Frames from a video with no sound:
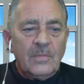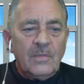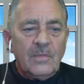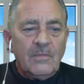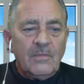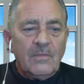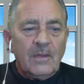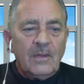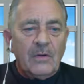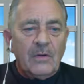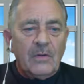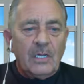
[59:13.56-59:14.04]

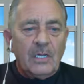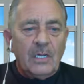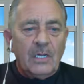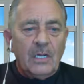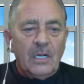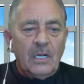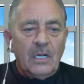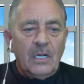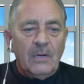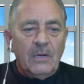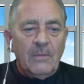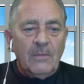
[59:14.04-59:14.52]
Very
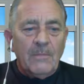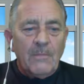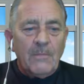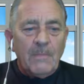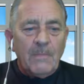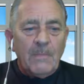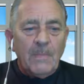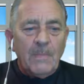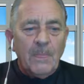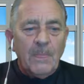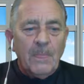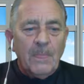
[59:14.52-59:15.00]
good.
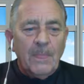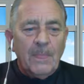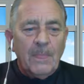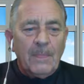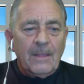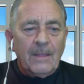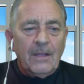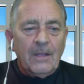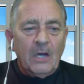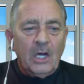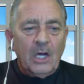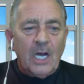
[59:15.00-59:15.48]

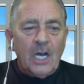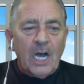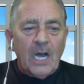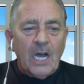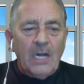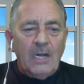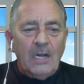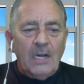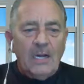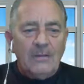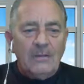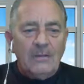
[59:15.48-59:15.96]
Good night.